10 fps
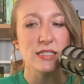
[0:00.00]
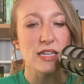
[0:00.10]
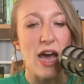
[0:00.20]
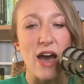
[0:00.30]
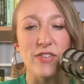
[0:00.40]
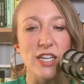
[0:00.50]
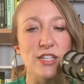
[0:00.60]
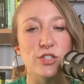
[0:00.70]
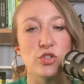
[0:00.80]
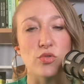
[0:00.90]
having
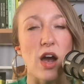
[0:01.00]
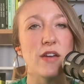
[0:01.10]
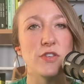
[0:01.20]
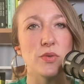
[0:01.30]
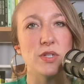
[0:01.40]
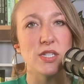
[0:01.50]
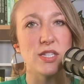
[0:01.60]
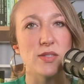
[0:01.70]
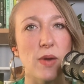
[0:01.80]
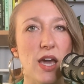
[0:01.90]
it drive you into
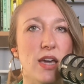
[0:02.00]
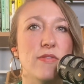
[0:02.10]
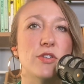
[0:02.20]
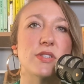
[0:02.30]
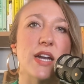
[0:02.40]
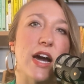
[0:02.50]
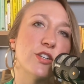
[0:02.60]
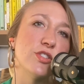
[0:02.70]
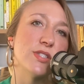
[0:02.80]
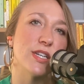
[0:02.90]
these behaviors and
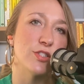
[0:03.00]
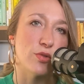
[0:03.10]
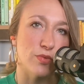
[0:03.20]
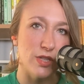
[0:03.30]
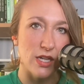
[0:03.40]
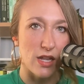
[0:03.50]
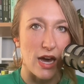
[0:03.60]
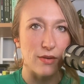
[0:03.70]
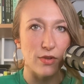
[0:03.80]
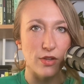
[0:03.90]
actions that don't really
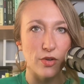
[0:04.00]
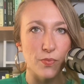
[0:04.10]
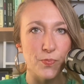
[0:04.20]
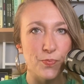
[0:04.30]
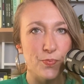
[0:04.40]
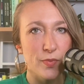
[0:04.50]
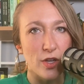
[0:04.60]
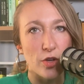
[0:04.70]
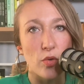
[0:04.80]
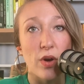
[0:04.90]
align with you.
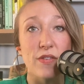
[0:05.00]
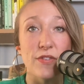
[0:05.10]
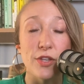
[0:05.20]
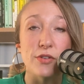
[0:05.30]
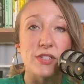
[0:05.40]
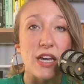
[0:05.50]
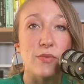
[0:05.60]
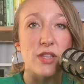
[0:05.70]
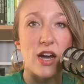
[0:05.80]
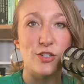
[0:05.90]
You know, you want to fill your day
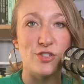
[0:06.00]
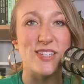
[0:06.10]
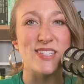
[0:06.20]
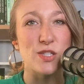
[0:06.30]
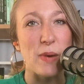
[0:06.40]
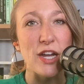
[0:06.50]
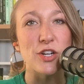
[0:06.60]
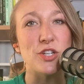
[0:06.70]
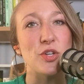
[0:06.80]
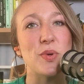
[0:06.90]
with actions that
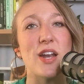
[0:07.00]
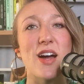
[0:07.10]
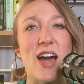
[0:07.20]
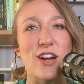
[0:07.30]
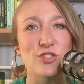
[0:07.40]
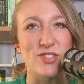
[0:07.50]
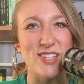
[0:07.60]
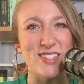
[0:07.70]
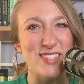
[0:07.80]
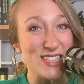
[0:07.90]
inspire you and not actions
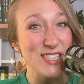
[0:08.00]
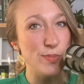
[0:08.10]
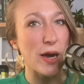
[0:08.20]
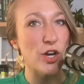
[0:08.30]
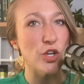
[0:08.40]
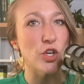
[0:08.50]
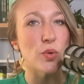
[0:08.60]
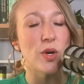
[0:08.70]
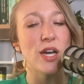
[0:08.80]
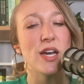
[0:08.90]
that despire
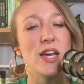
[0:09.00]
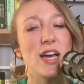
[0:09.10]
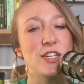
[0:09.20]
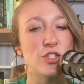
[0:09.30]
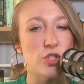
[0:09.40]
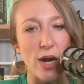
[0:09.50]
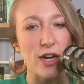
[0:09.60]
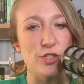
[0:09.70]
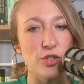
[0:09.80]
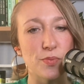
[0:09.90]
you and
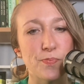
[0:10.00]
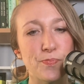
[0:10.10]
distract you.